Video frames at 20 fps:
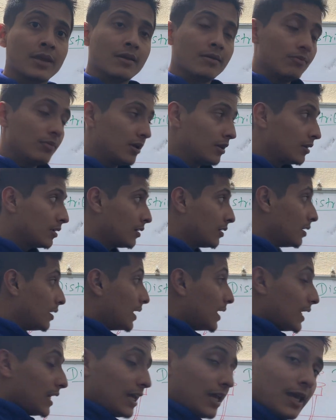But
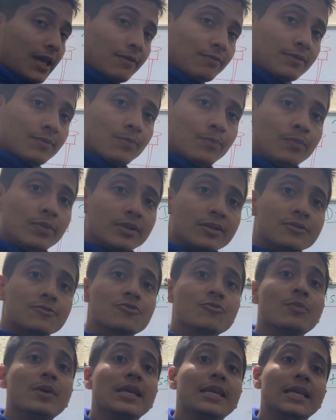if the
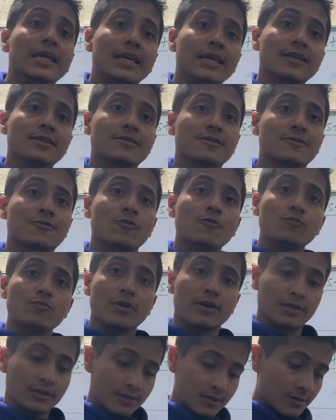bilirubin is so
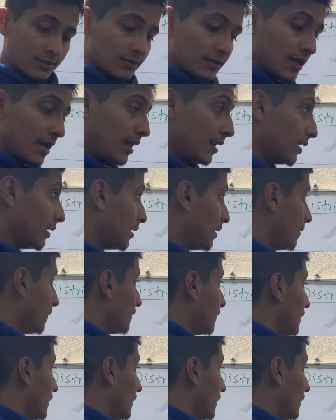much that if